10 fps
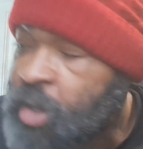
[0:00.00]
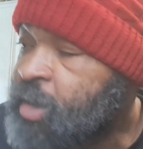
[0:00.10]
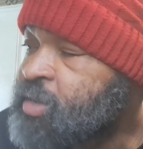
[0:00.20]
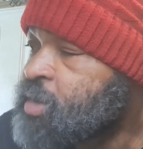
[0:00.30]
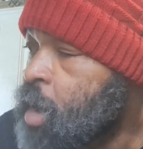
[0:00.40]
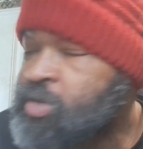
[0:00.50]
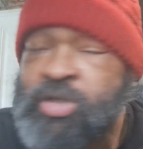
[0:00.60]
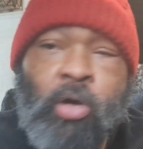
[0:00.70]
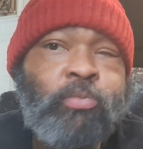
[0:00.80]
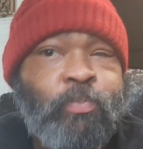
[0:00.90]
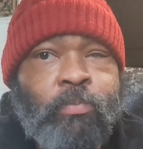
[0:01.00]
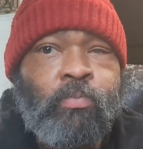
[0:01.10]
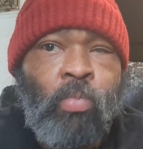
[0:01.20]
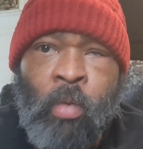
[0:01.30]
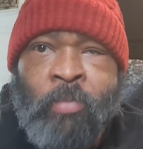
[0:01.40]
And this also
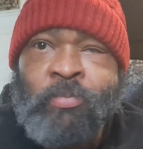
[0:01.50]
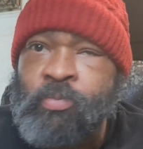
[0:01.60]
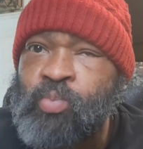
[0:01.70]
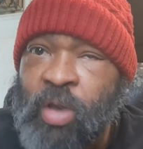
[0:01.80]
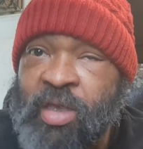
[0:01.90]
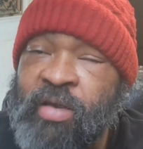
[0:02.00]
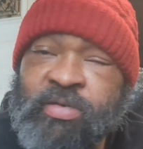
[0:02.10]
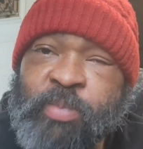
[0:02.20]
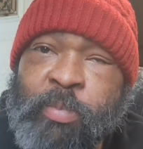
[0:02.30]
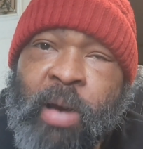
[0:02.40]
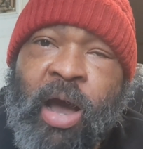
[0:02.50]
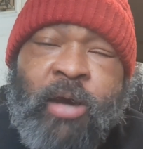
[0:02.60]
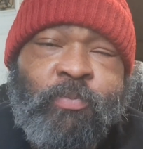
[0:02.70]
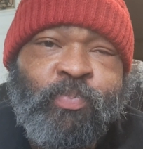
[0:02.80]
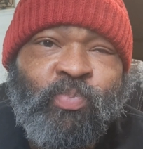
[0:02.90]
gives me
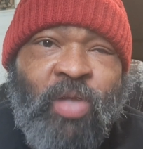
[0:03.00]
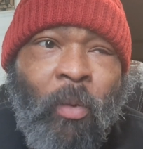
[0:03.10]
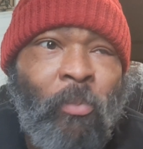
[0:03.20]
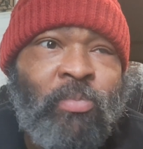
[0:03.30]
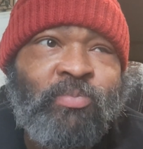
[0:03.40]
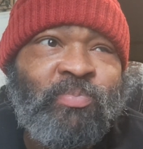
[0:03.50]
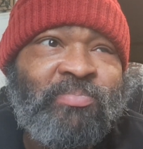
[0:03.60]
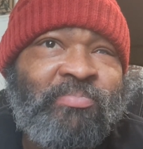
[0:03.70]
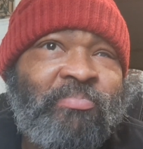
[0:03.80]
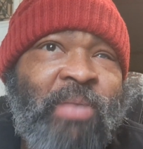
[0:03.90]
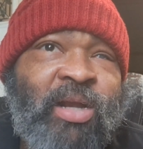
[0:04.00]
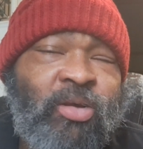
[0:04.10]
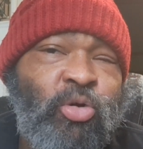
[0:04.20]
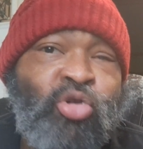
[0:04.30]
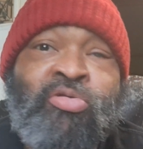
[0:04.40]
my
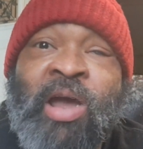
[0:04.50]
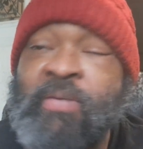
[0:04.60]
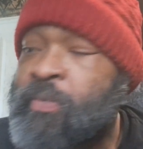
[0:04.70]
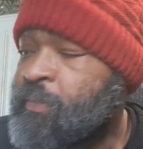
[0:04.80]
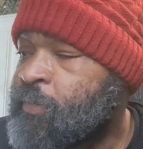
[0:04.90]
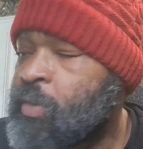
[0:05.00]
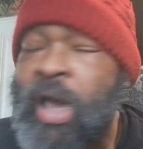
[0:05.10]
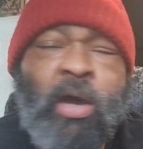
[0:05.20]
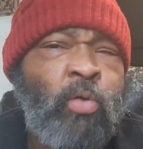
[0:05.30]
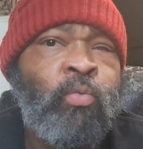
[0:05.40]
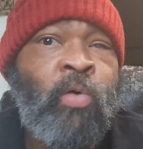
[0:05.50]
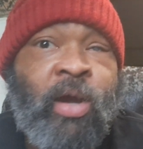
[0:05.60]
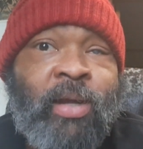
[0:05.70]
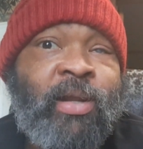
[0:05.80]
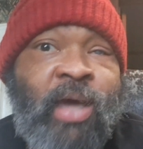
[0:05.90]
little craving for like a
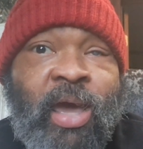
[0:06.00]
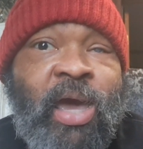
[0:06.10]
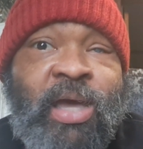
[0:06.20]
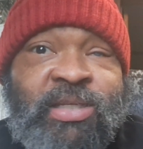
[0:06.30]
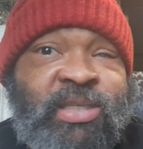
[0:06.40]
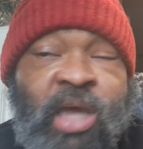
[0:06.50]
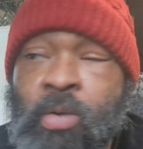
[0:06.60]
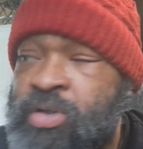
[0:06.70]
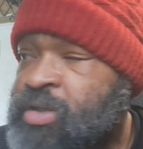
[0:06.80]
regular ass sandwich.